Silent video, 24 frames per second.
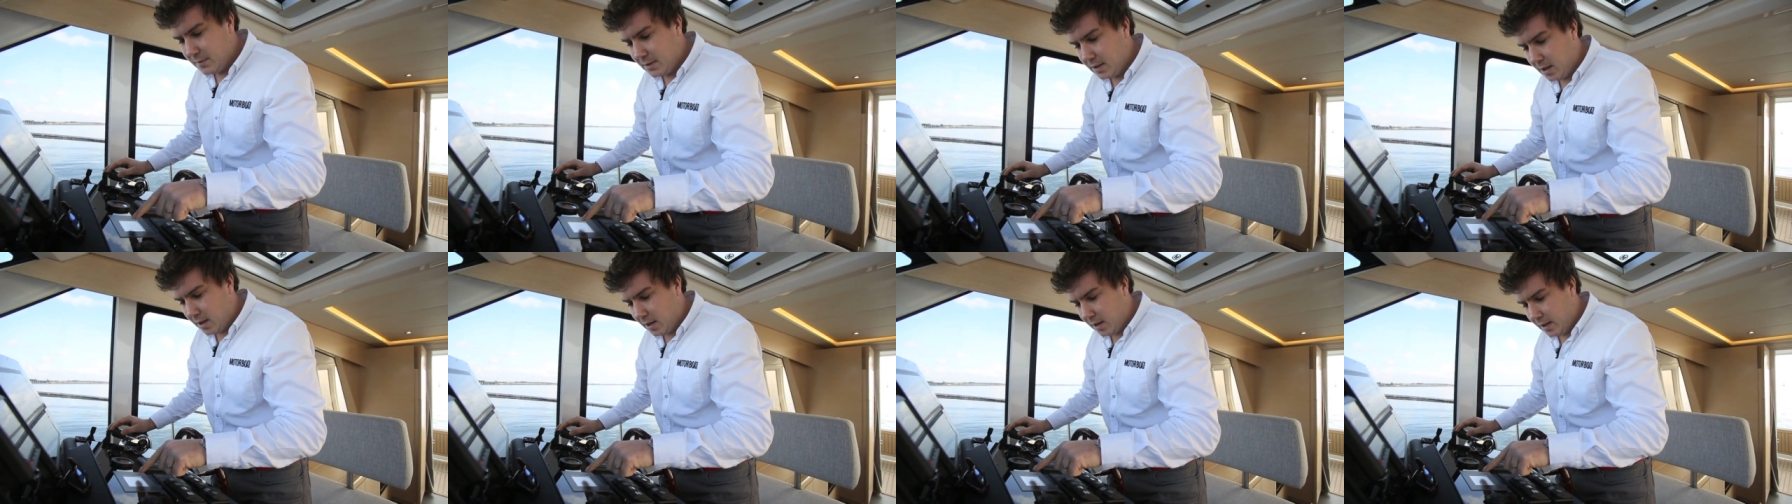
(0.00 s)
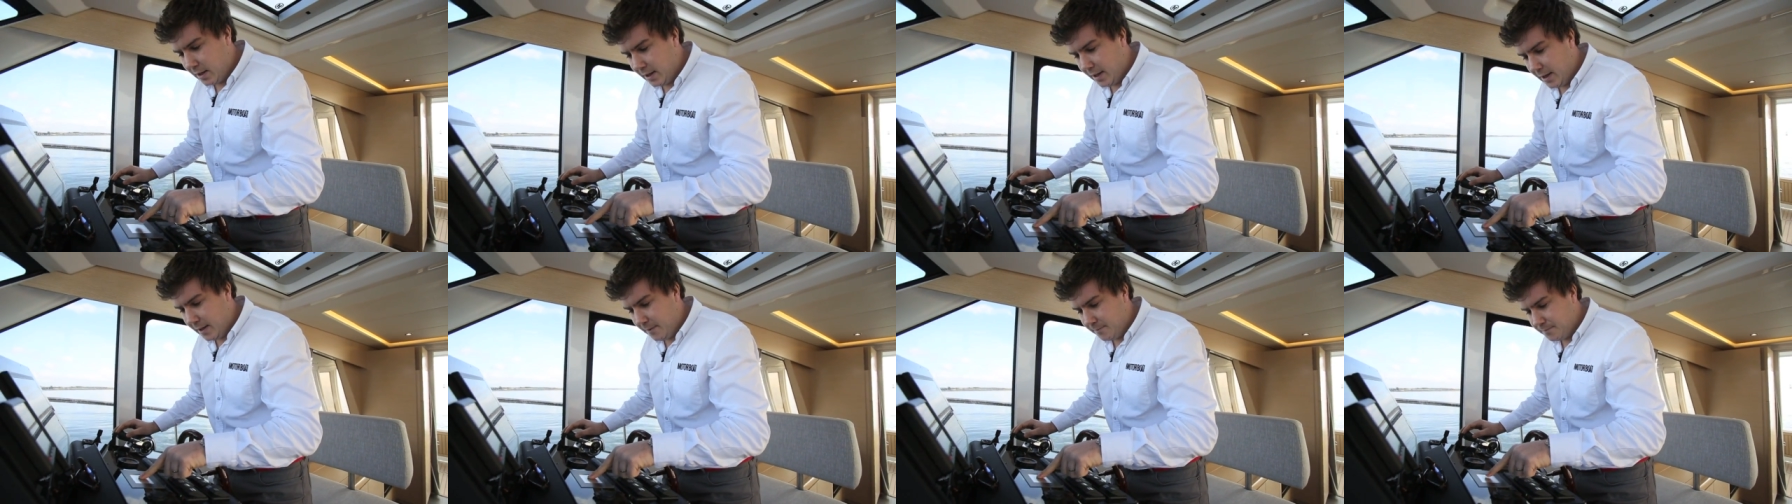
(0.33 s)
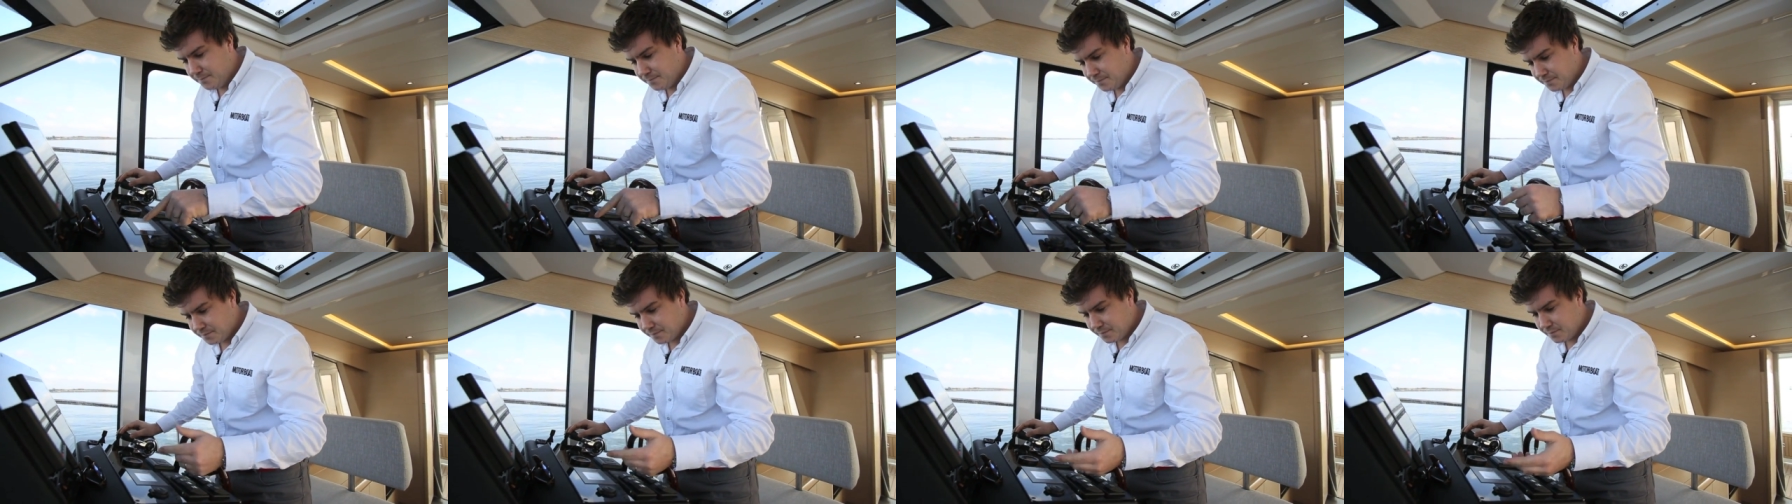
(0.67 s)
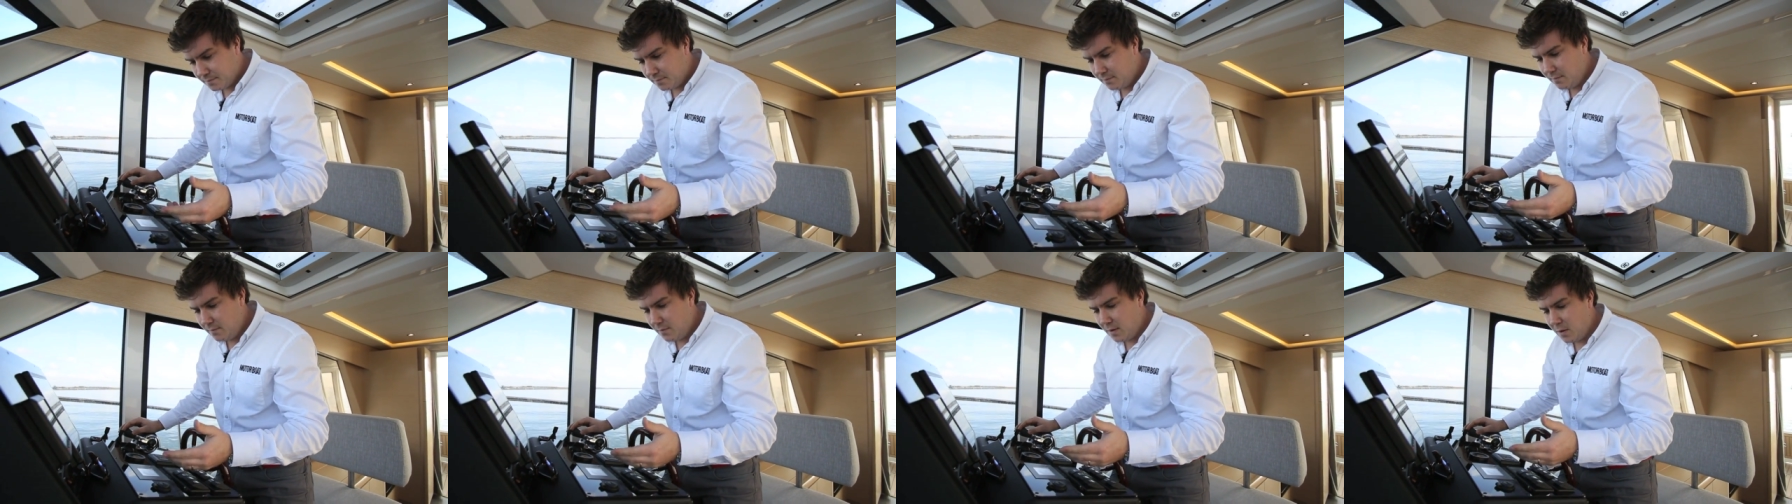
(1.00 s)
dial here,
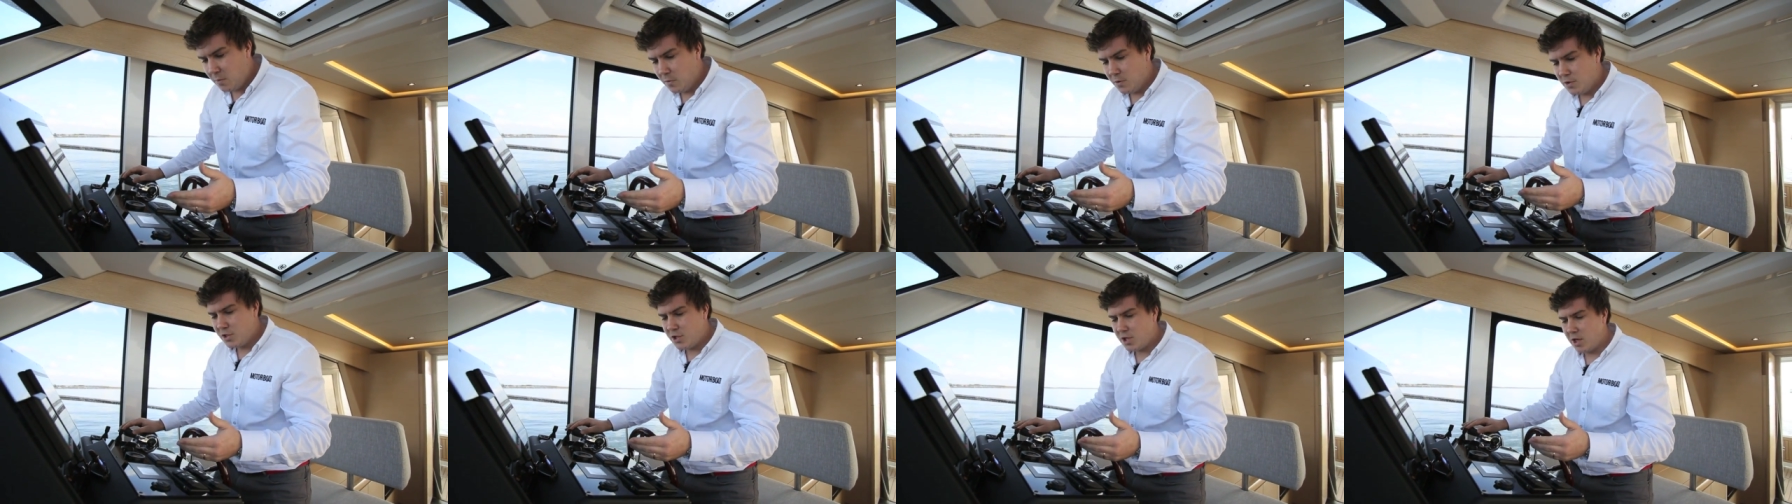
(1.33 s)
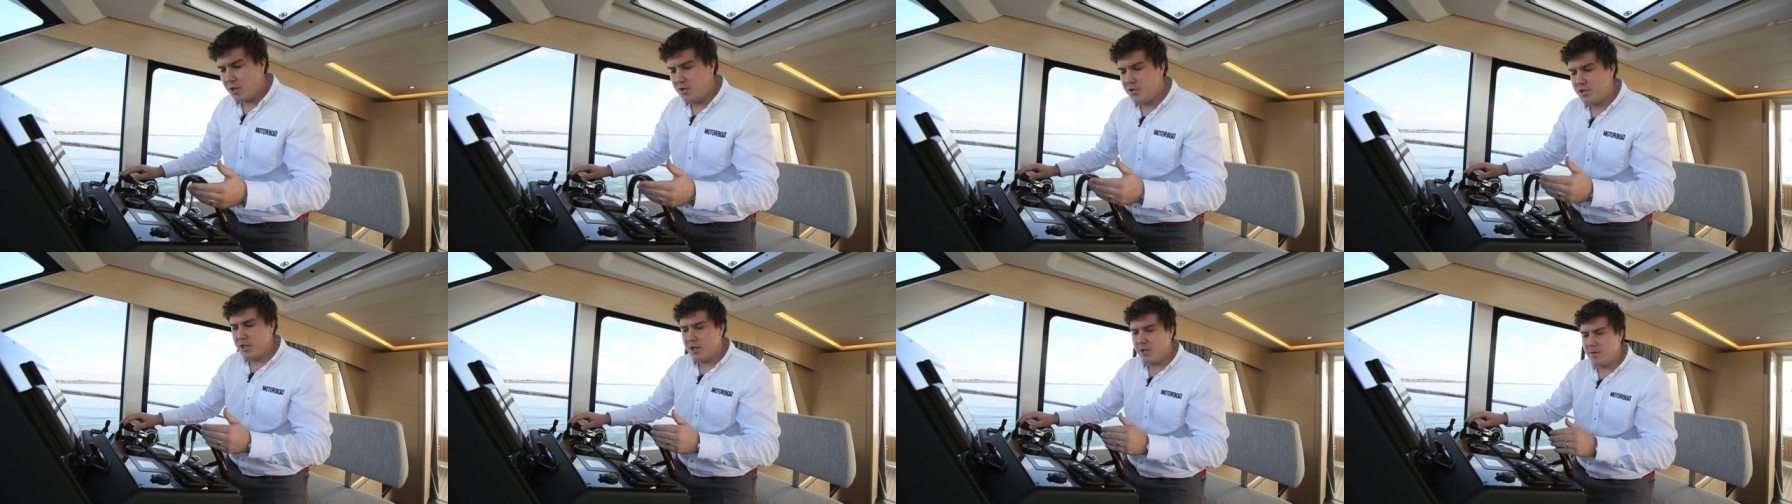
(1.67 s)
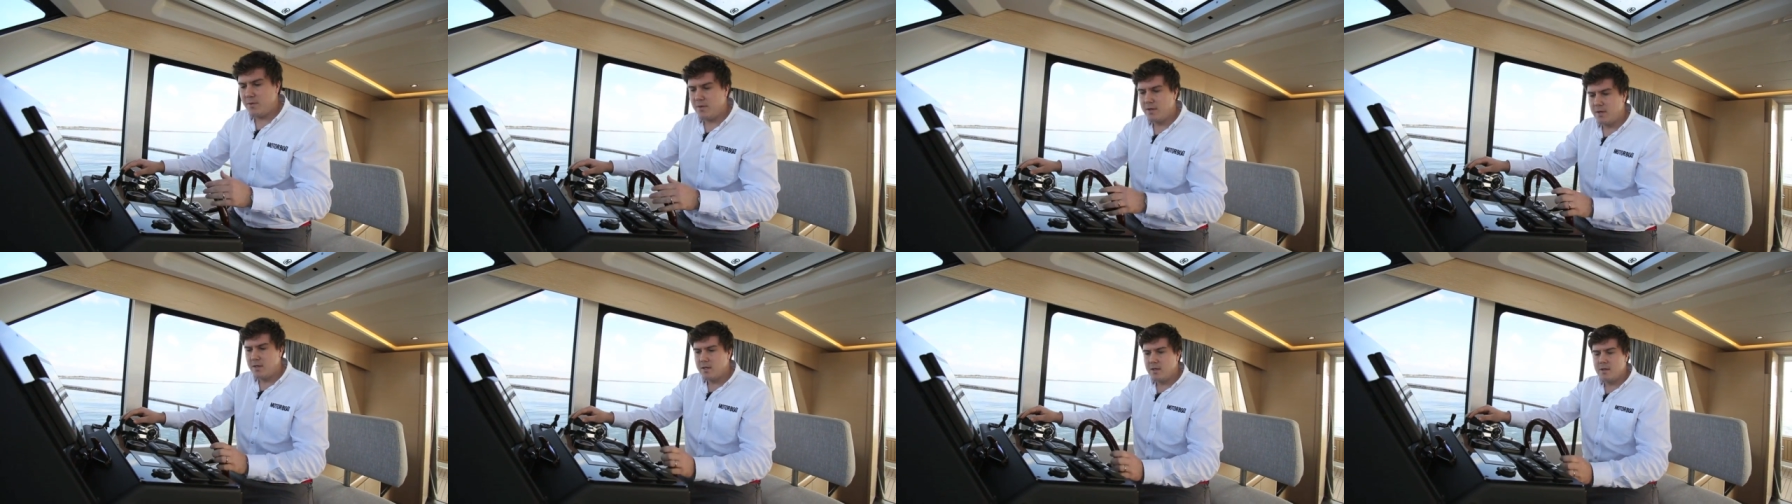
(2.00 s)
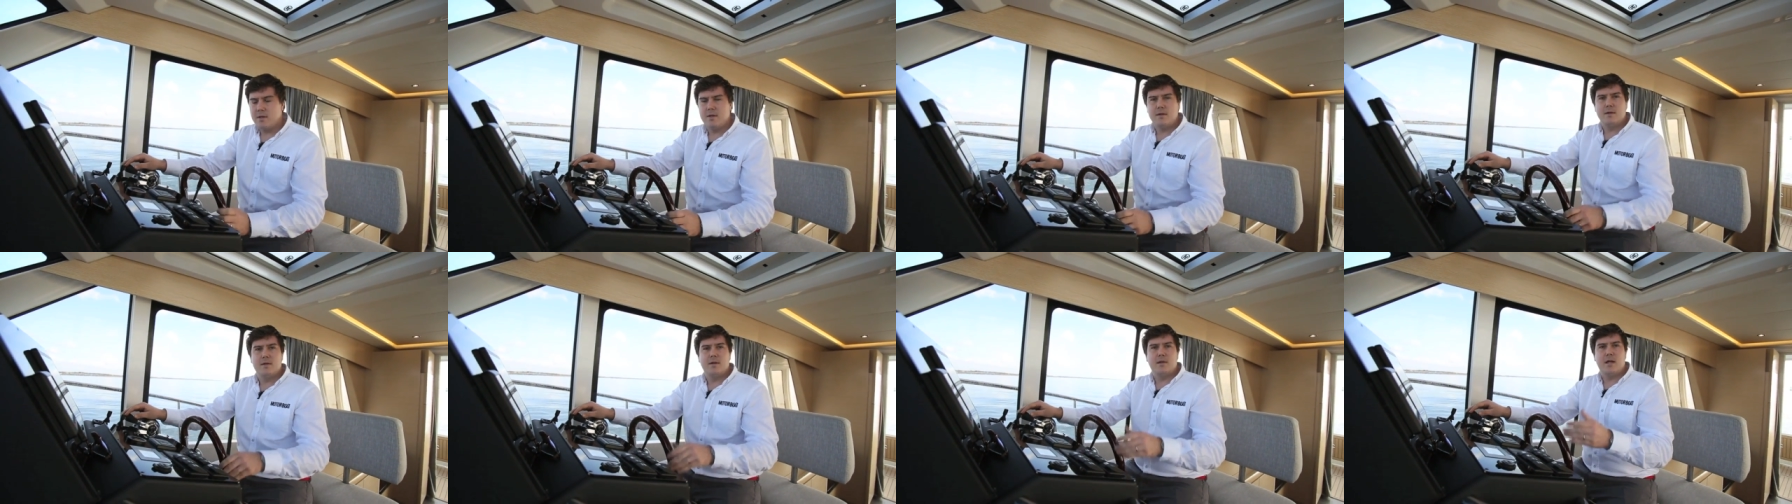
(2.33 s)
which shows you
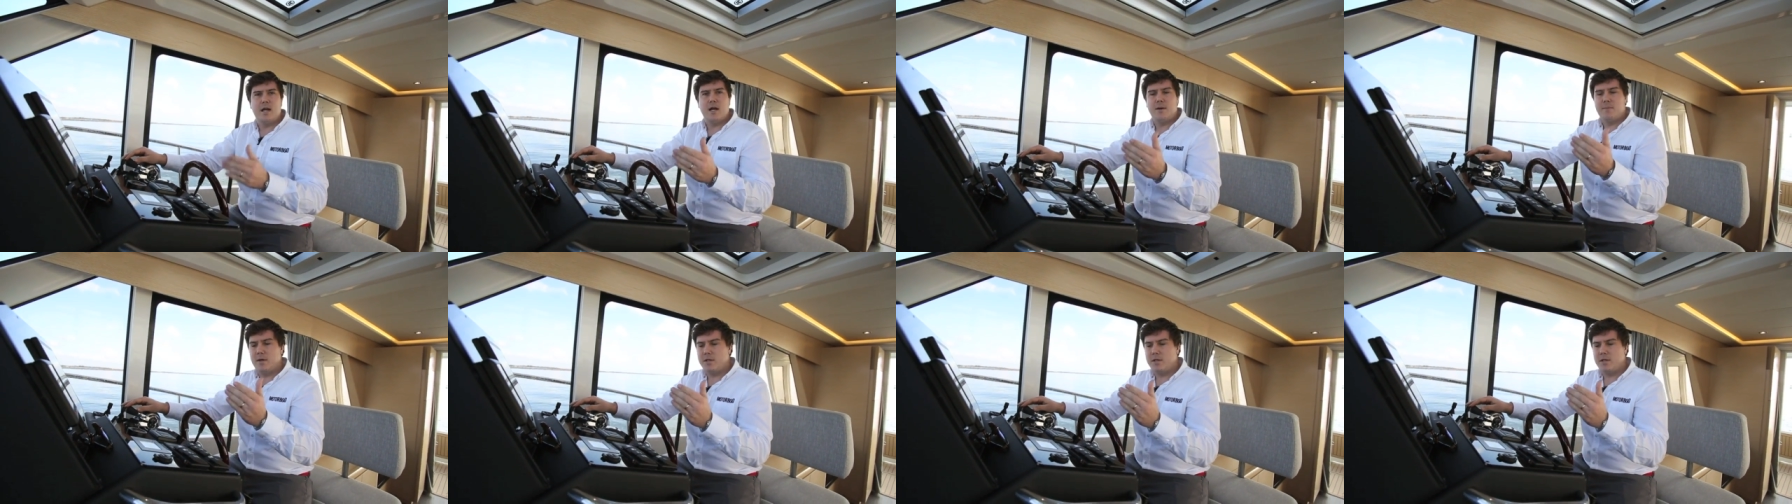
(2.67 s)
how